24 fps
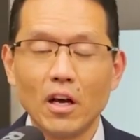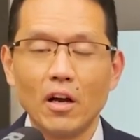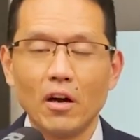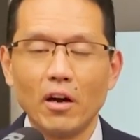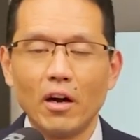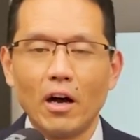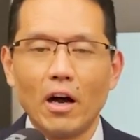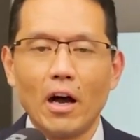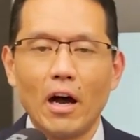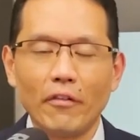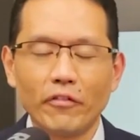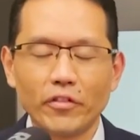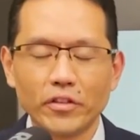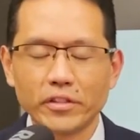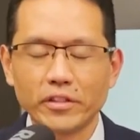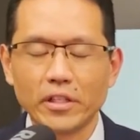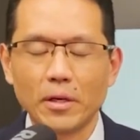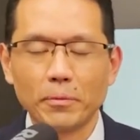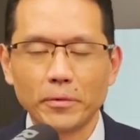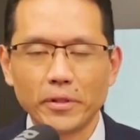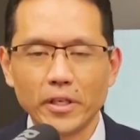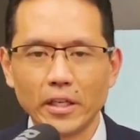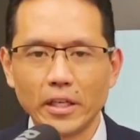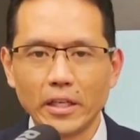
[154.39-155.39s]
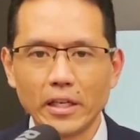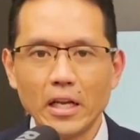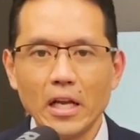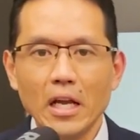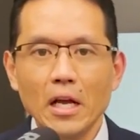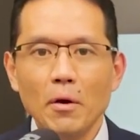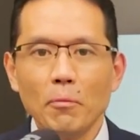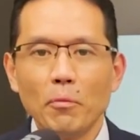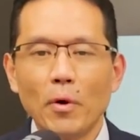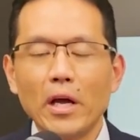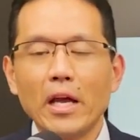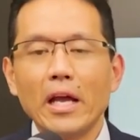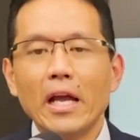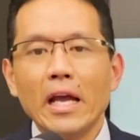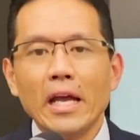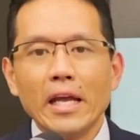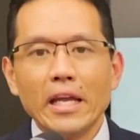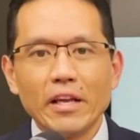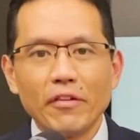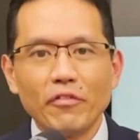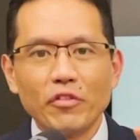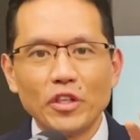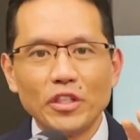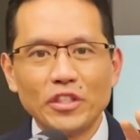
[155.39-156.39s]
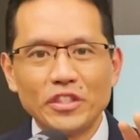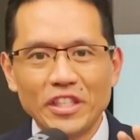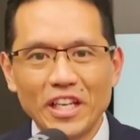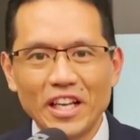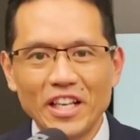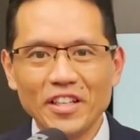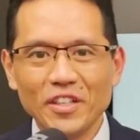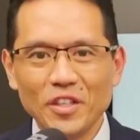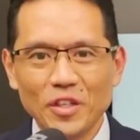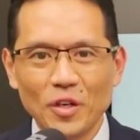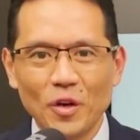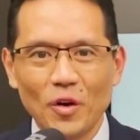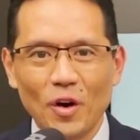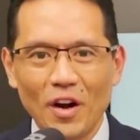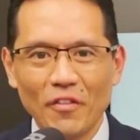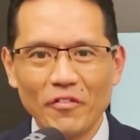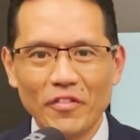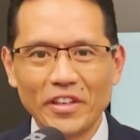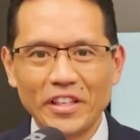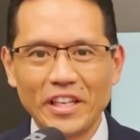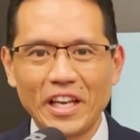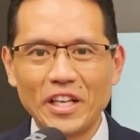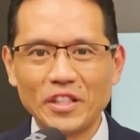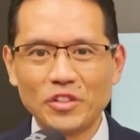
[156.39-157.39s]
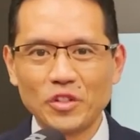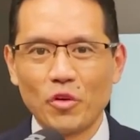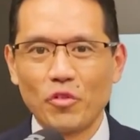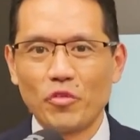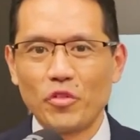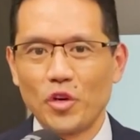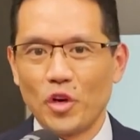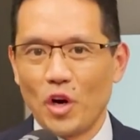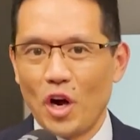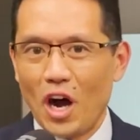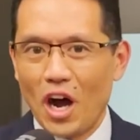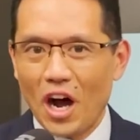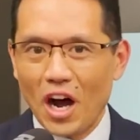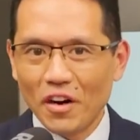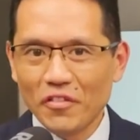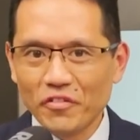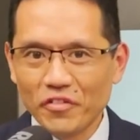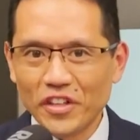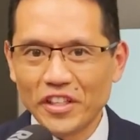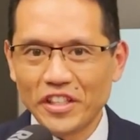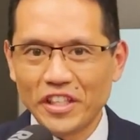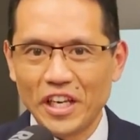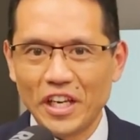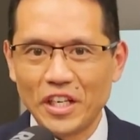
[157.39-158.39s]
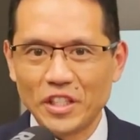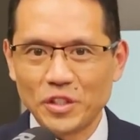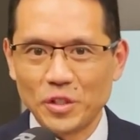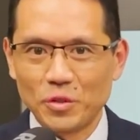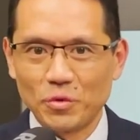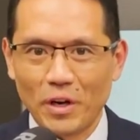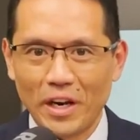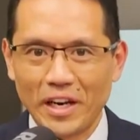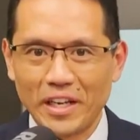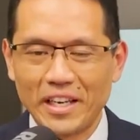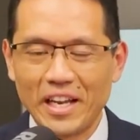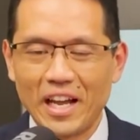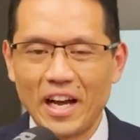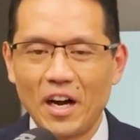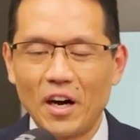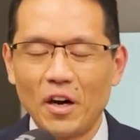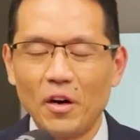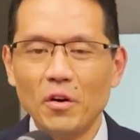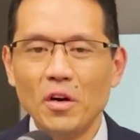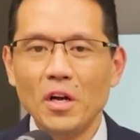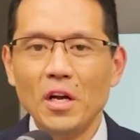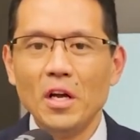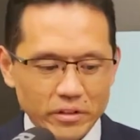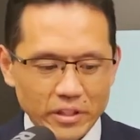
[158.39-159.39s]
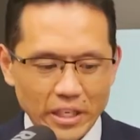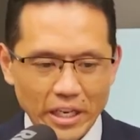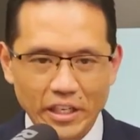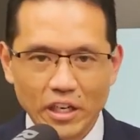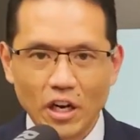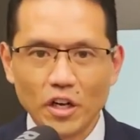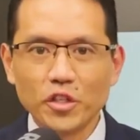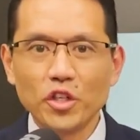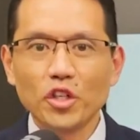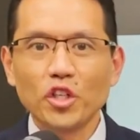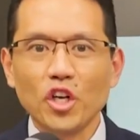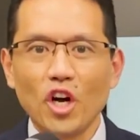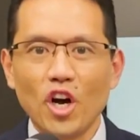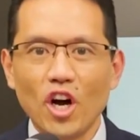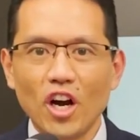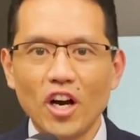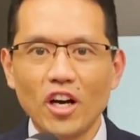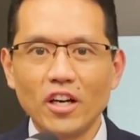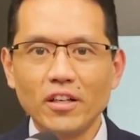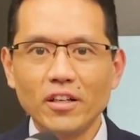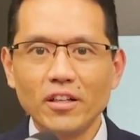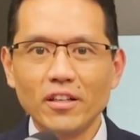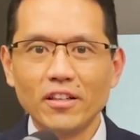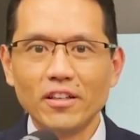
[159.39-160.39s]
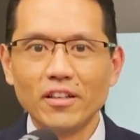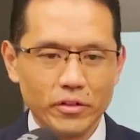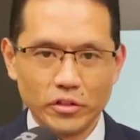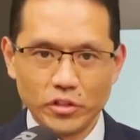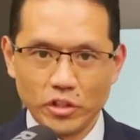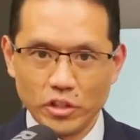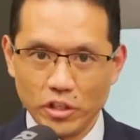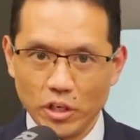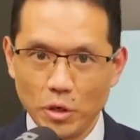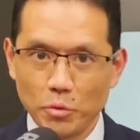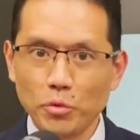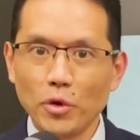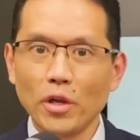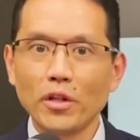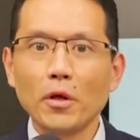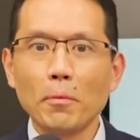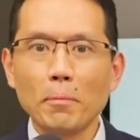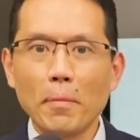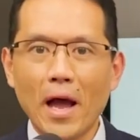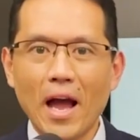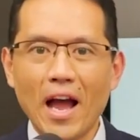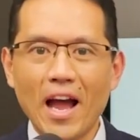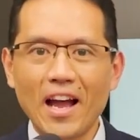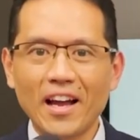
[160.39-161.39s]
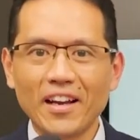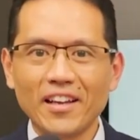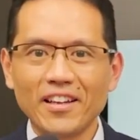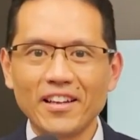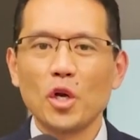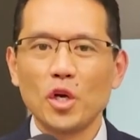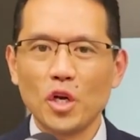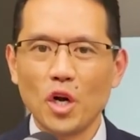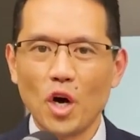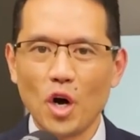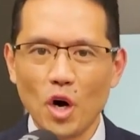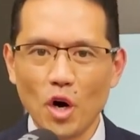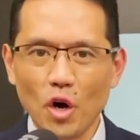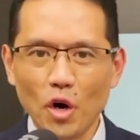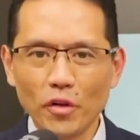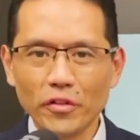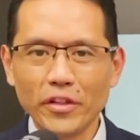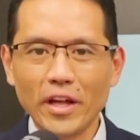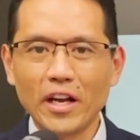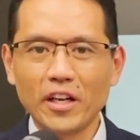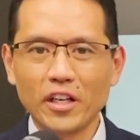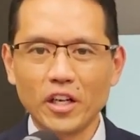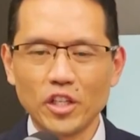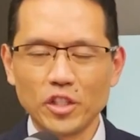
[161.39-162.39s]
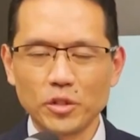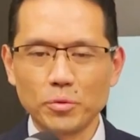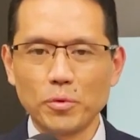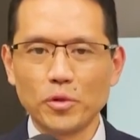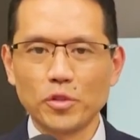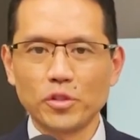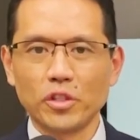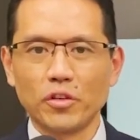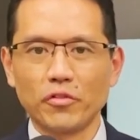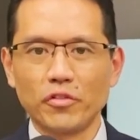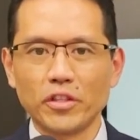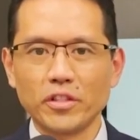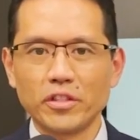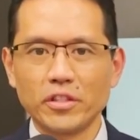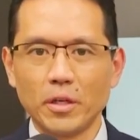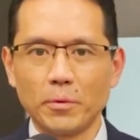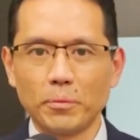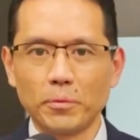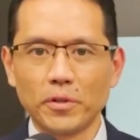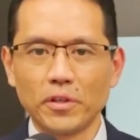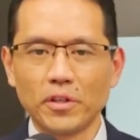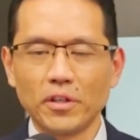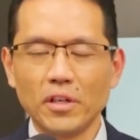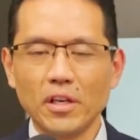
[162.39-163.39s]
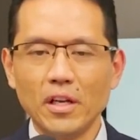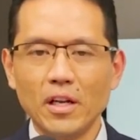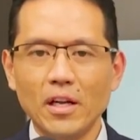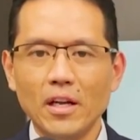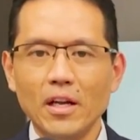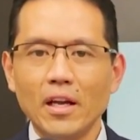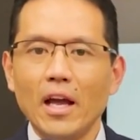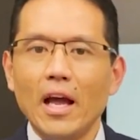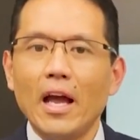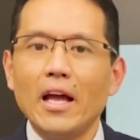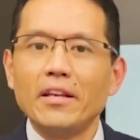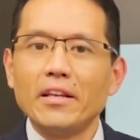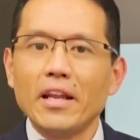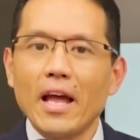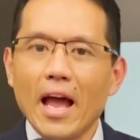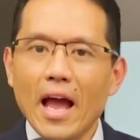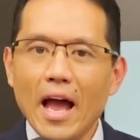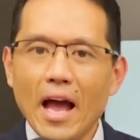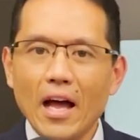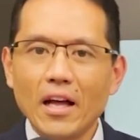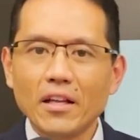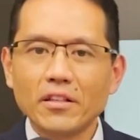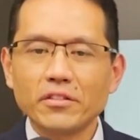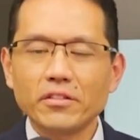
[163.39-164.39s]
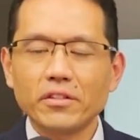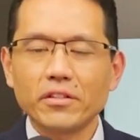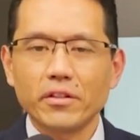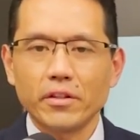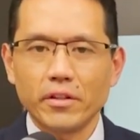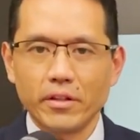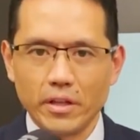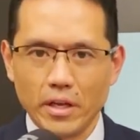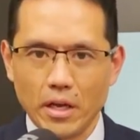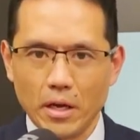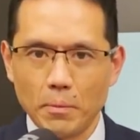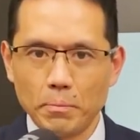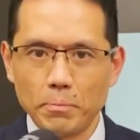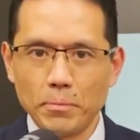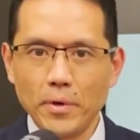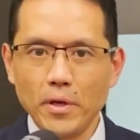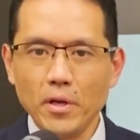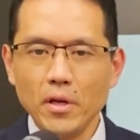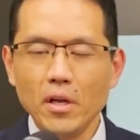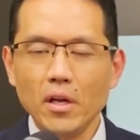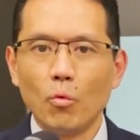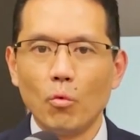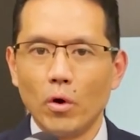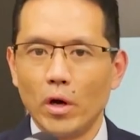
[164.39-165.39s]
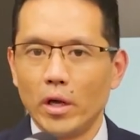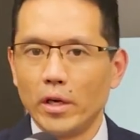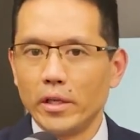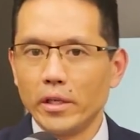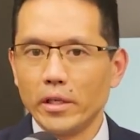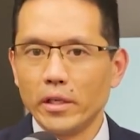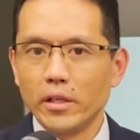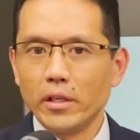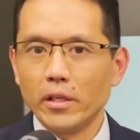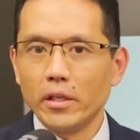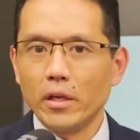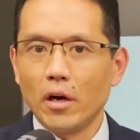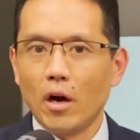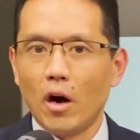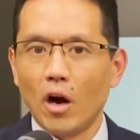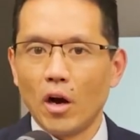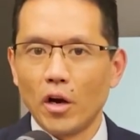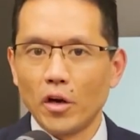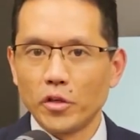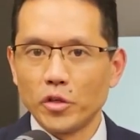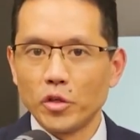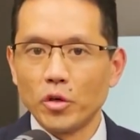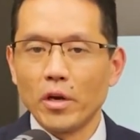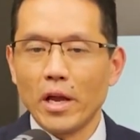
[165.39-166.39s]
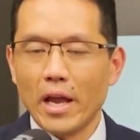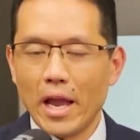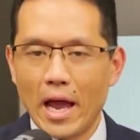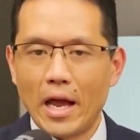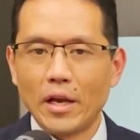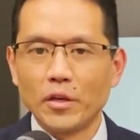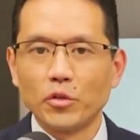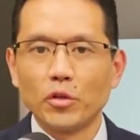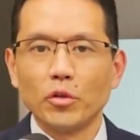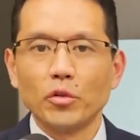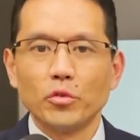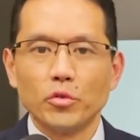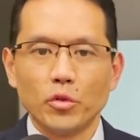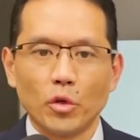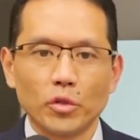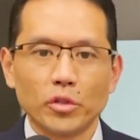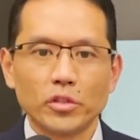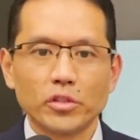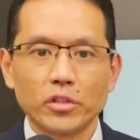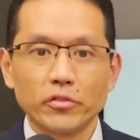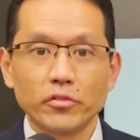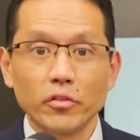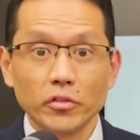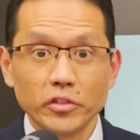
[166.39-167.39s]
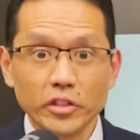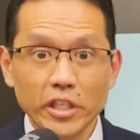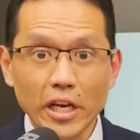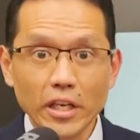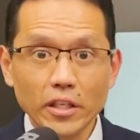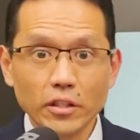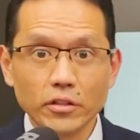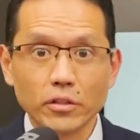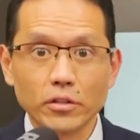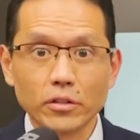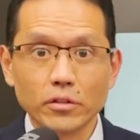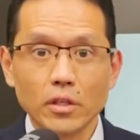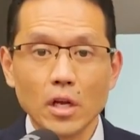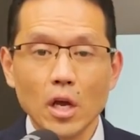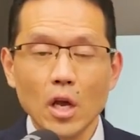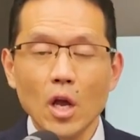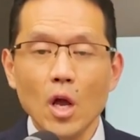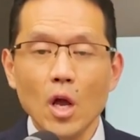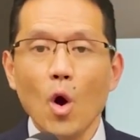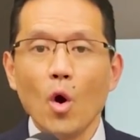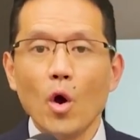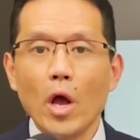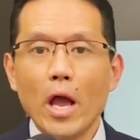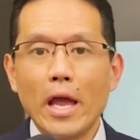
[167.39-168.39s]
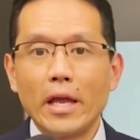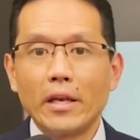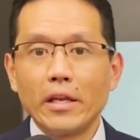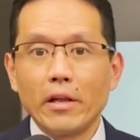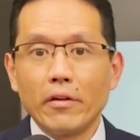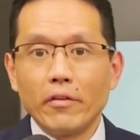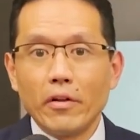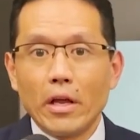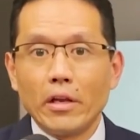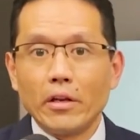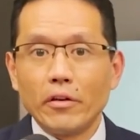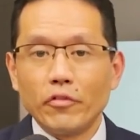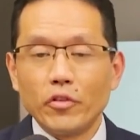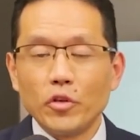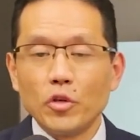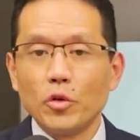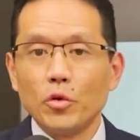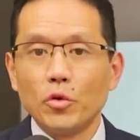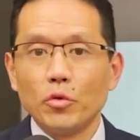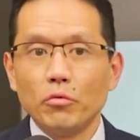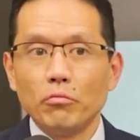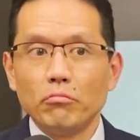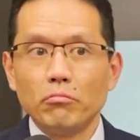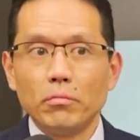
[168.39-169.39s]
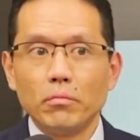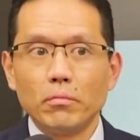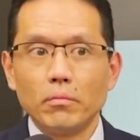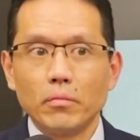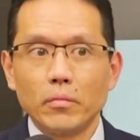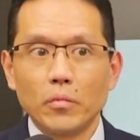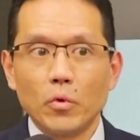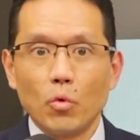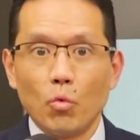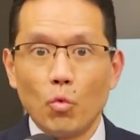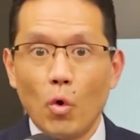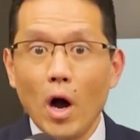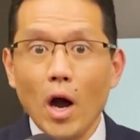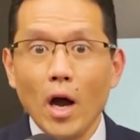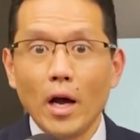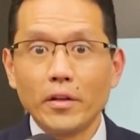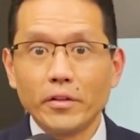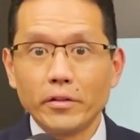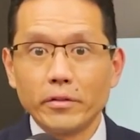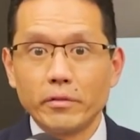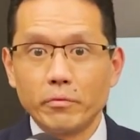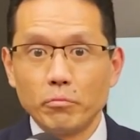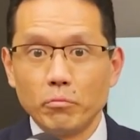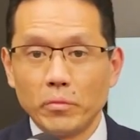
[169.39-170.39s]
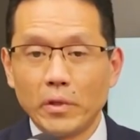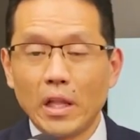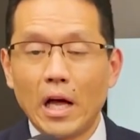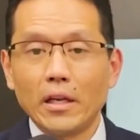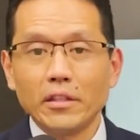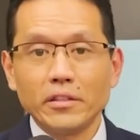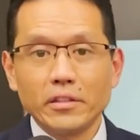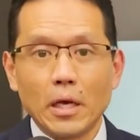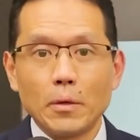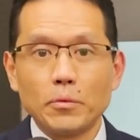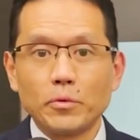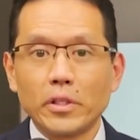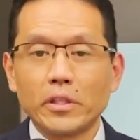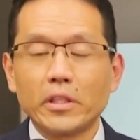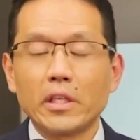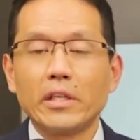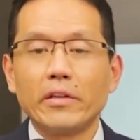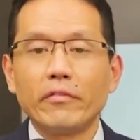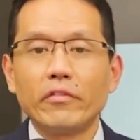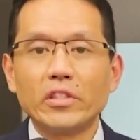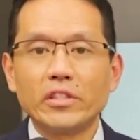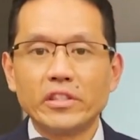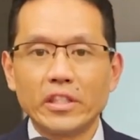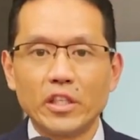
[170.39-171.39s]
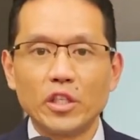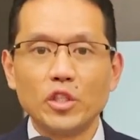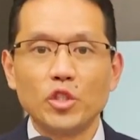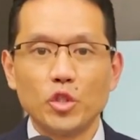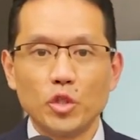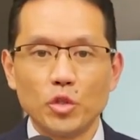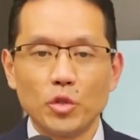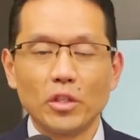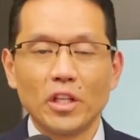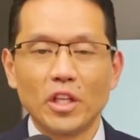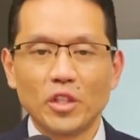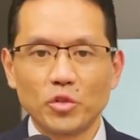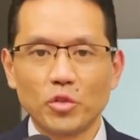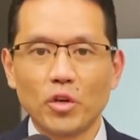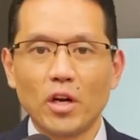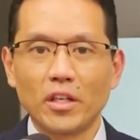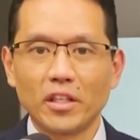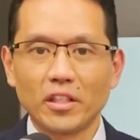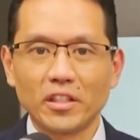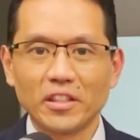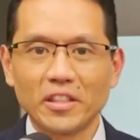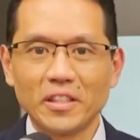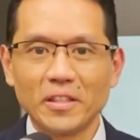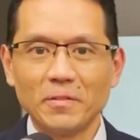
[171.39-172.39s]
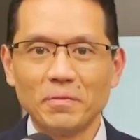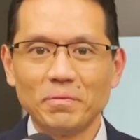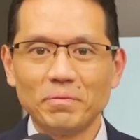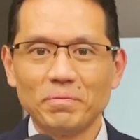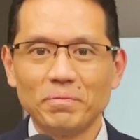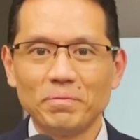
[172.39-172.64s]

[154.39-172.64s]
Obviously, I'm kidding. But if you did go on vacation, or if you're on vacation right now, take out your card. There's a number on the back. Call that customer service number and ask them what are your annual notices of changes. And if you want, a lot of times they can even send it to you electronically.